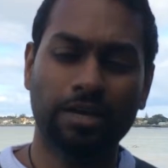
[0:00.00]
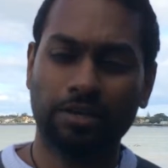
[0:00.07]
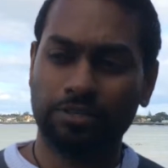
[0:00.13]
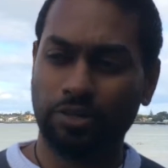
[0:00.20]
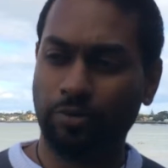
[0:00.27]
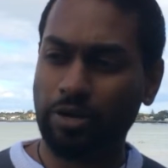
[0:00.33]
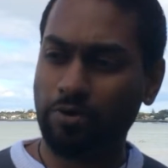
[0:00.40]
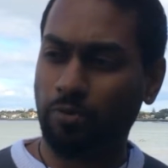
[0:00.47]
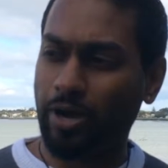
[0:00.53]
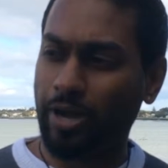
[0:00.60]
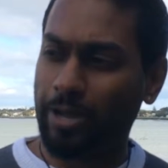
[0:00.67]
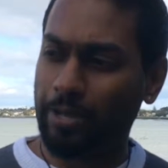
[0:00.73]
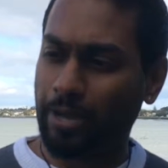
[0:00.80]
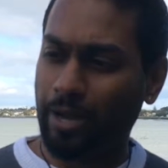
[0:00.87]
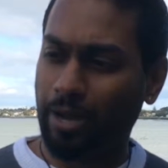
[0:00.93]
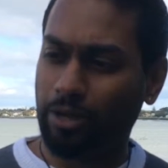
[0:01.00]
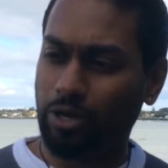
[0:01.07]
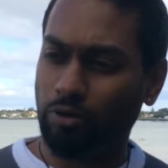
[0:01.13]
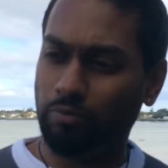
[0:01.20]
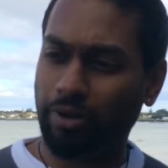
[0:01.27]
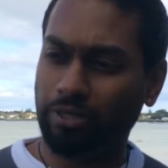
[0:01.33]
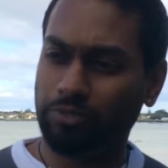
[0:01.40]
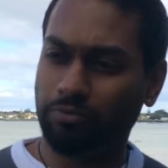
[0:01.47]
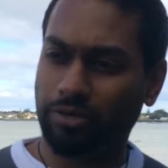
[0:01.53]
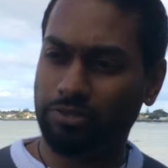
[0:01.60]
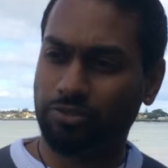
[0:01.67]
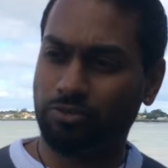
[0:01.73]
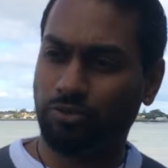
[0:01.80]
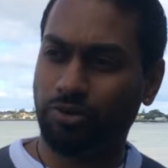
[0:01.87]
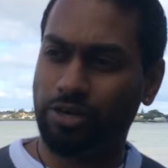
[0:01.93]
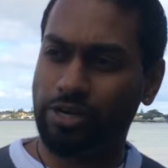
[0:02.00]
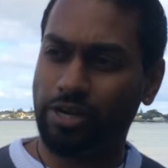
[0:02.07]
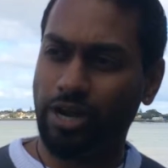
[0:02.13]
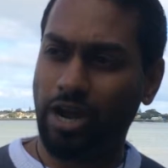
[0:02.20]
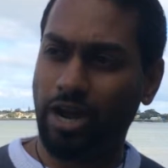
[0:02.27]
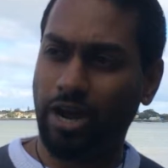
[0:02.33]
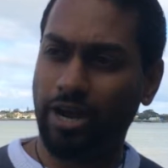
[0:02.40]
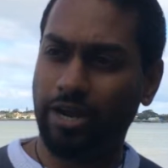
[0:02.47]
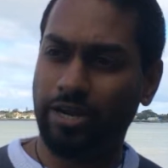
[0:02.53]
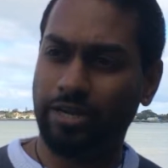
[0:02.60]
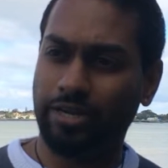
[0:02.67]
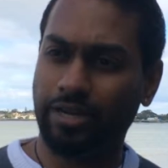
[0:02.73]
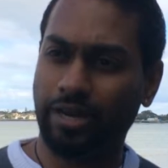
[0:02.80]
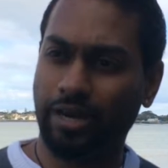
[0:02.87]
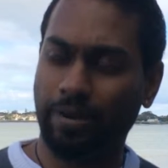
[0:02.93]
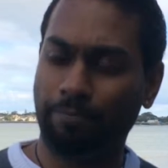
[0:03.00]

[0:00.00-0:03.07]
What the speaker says: So anyway, going back to my story, I